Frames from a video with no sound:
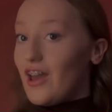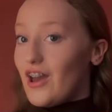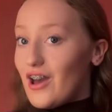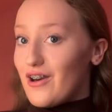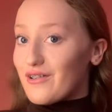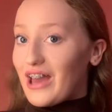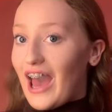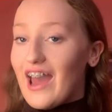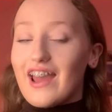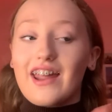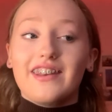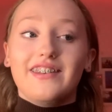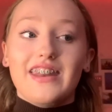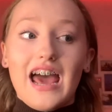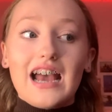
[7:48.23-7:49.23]
Okay,
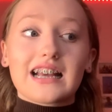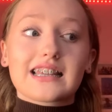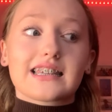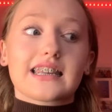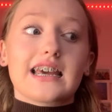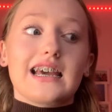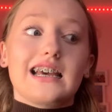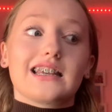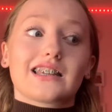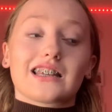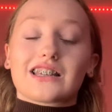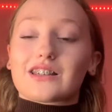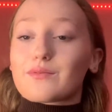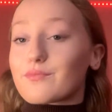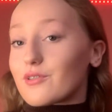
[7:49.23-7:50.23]
next is
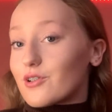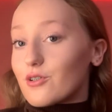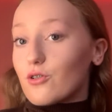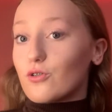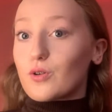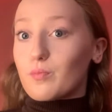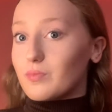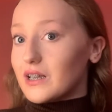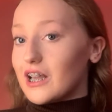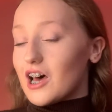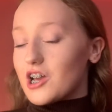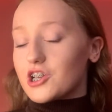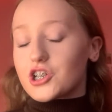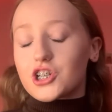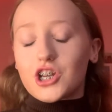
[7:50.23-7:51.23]
some good old
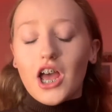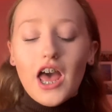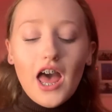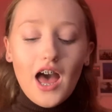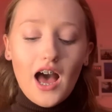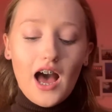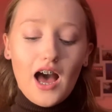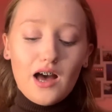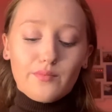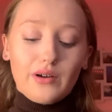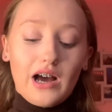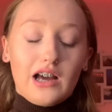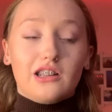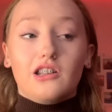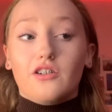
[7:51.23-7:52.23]
blush.
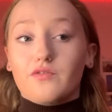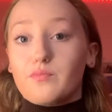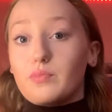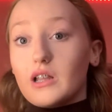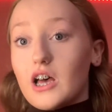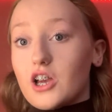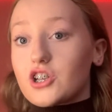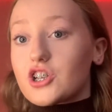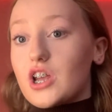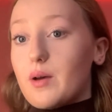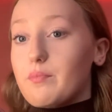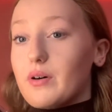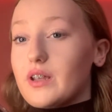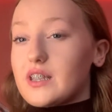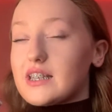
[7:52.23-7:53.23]
I love blush,
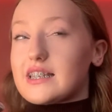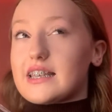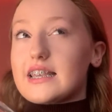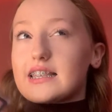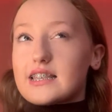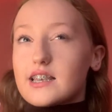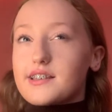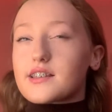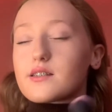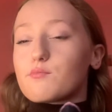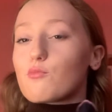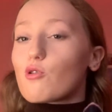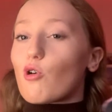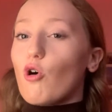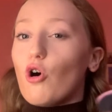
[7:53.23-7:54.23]
but since this is a
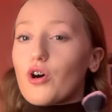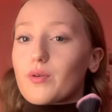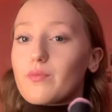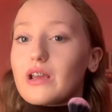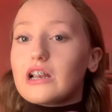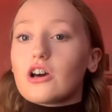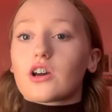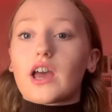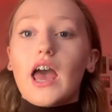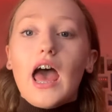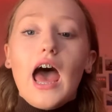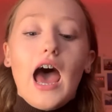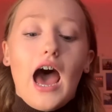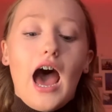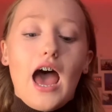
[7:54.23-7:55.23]
more autumny look,
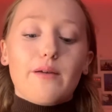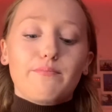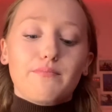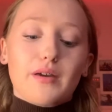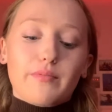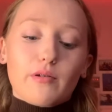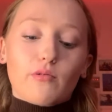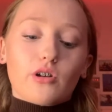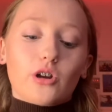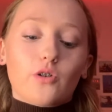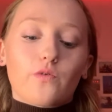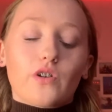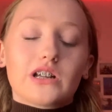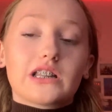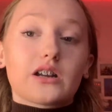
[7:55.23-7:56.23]
I maybe want to go
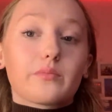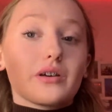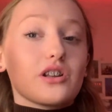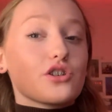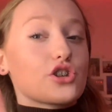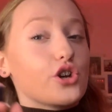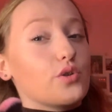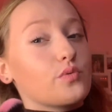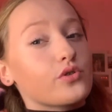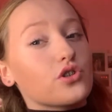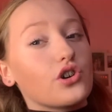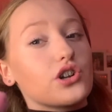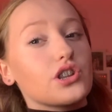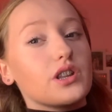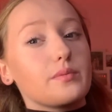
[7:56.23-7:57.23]
for a little bit toned
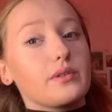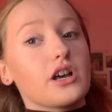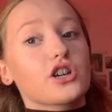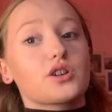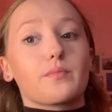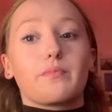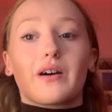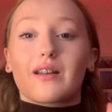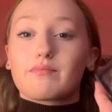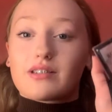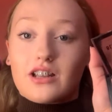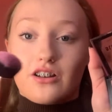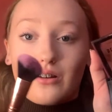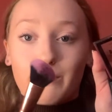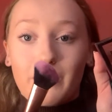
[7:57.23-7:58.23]
down on the blush, but I'm
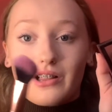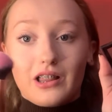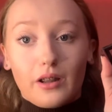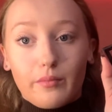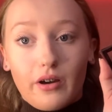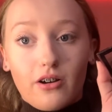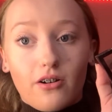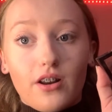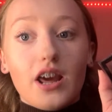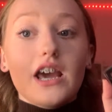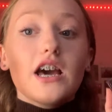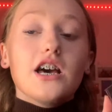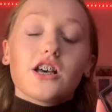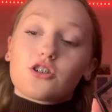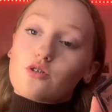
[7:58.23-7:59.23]
still going to put a little bit on.
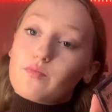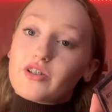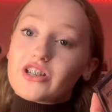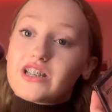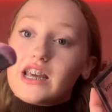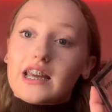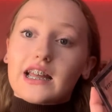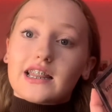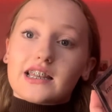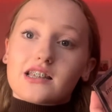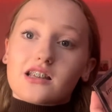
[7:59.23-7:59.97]
So I'm just taking this